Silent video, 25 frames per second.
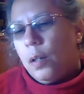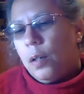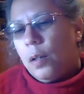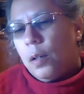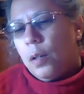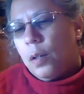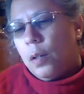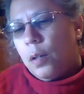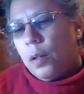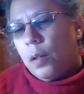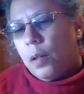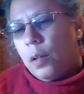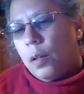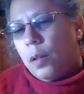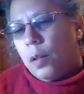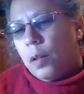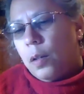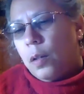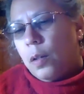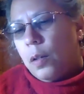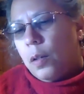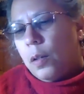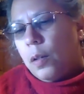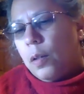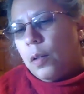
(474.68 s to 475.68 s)

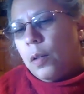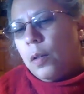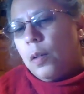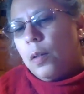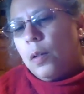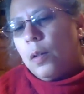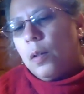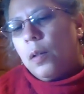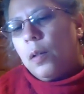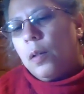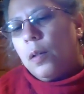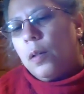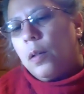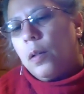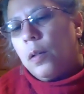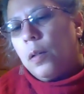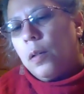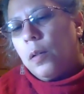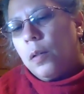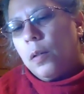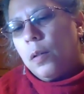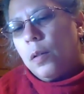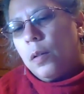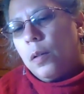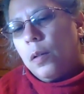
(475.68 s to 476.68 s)

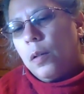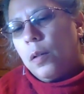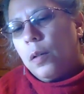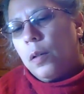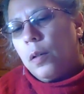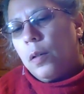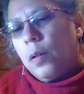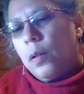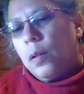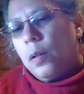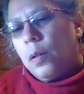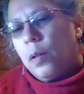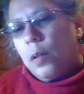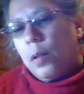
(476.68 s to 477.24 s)
Nobody speaks.